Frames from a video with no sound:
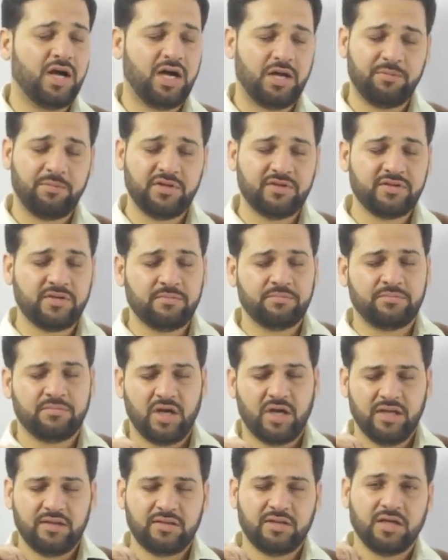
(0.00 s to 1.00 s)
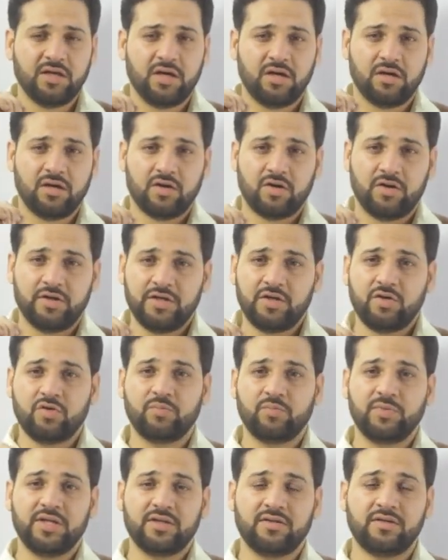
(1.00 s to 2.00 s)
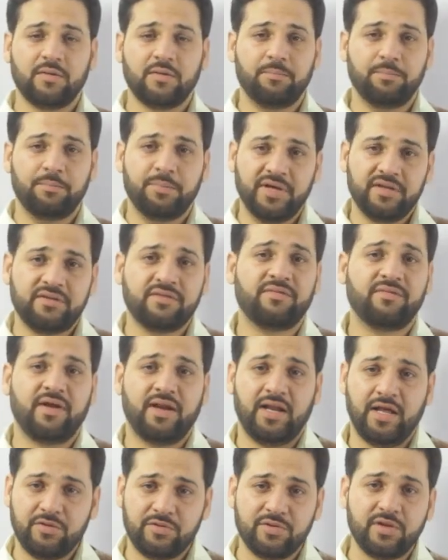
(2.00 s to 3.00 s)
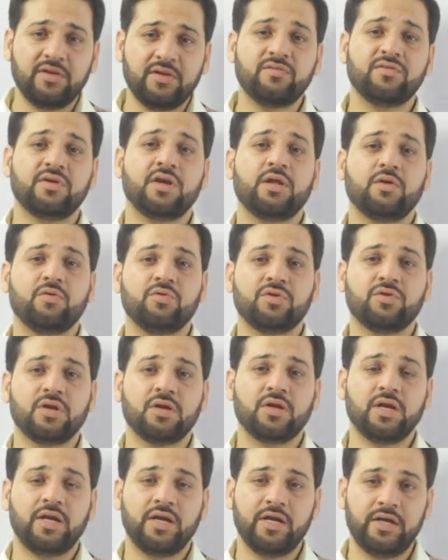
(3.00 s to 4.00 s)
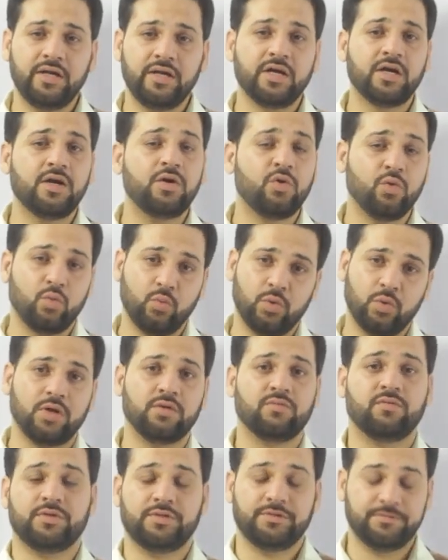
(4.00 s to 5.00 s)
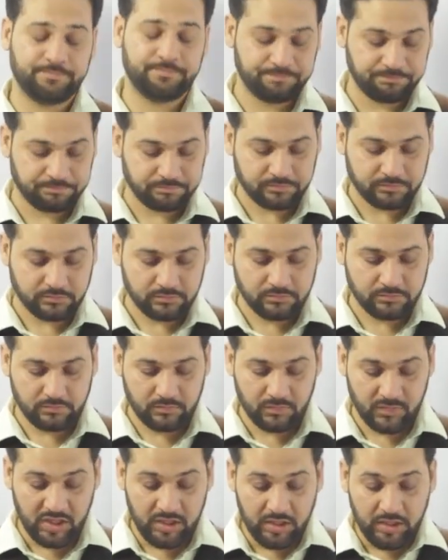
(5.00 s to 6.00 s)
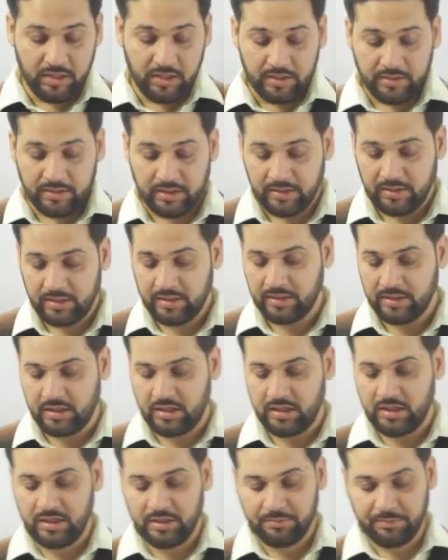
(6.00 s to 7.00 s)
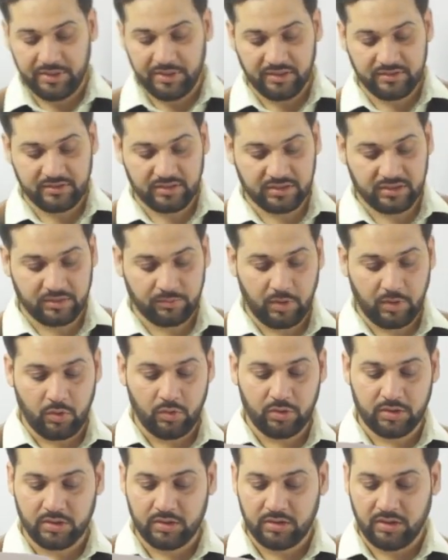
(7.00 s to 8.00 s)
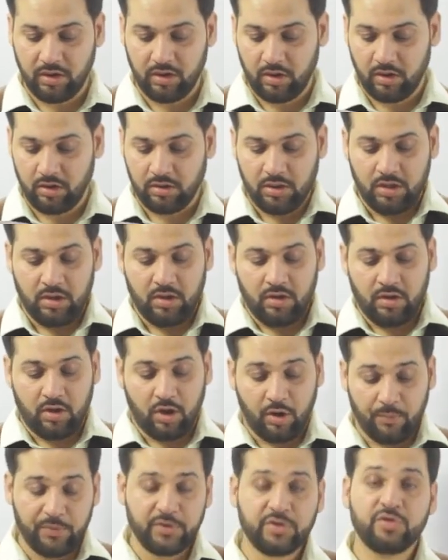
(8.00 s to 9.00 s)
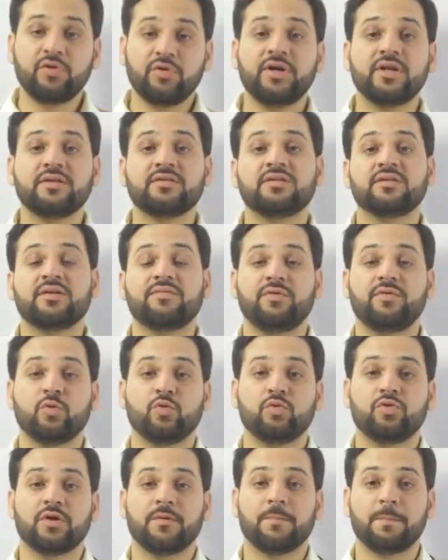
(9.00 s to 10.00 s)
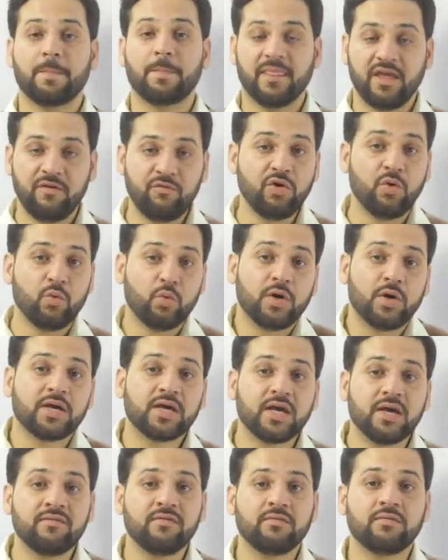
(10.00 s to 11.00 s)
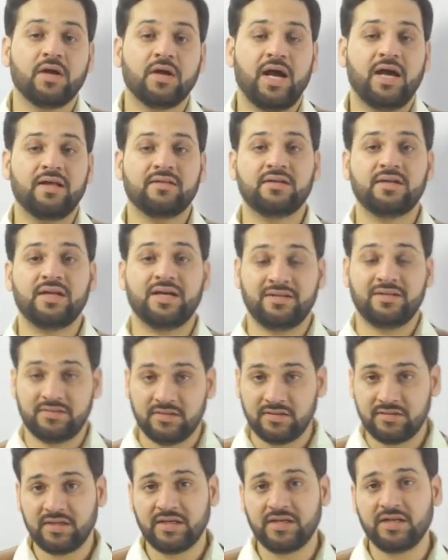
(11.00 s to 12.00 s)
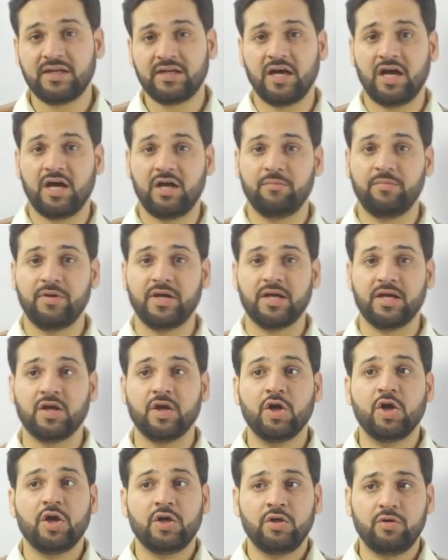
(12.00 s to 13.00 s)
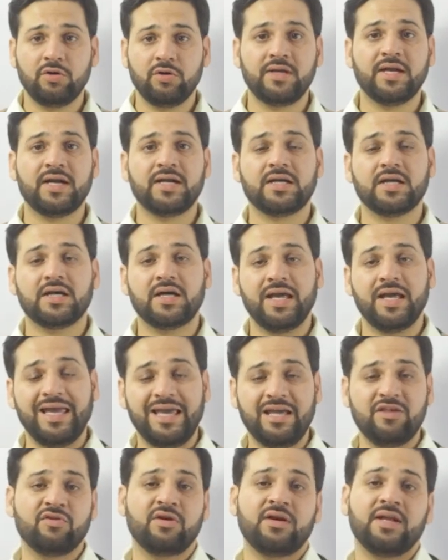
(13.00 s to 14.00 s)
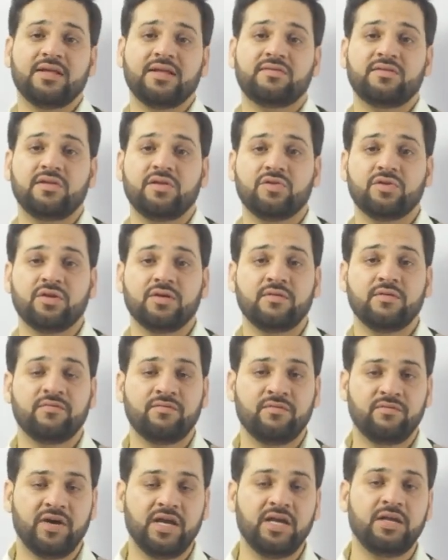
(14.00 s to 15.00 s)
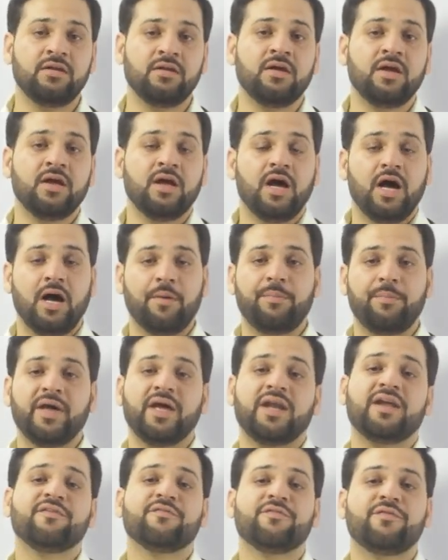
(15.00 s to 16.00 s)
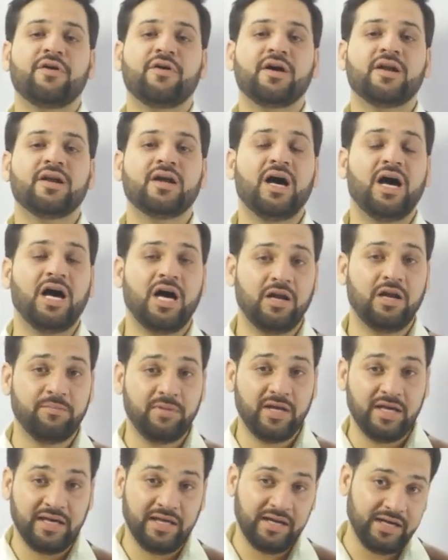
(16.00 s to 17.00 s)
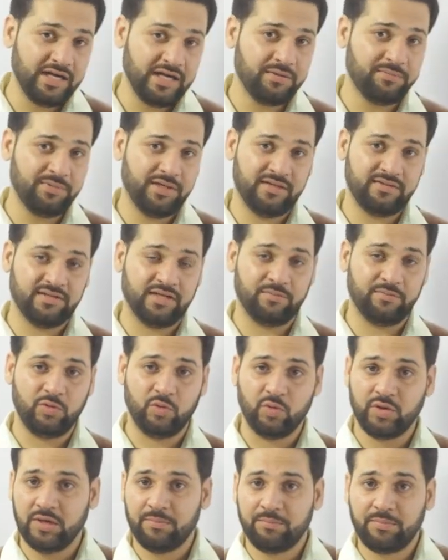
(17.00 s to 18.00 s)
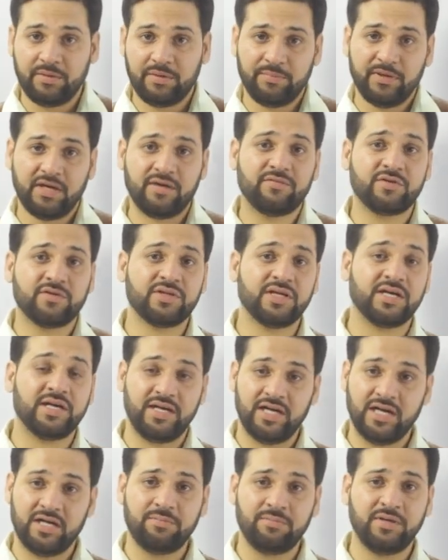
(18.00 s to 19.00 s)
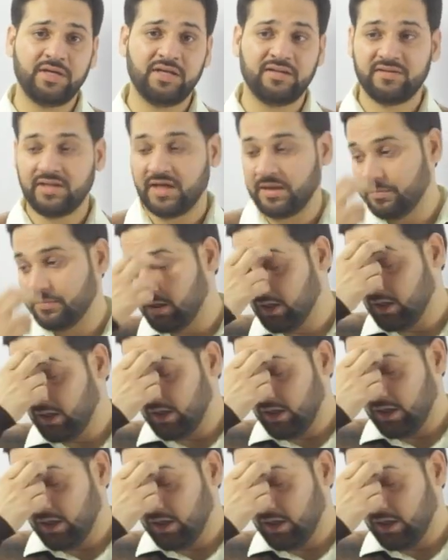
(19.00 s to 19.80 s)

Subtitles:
According to me, it's the best financial institution in India to work with. Then let me discuss about the opportunities in the future. If you're working as an assistant in RBI, you'll get a age relaxation while preparing for RBI grade B exam. You can prepare for the grade B exam.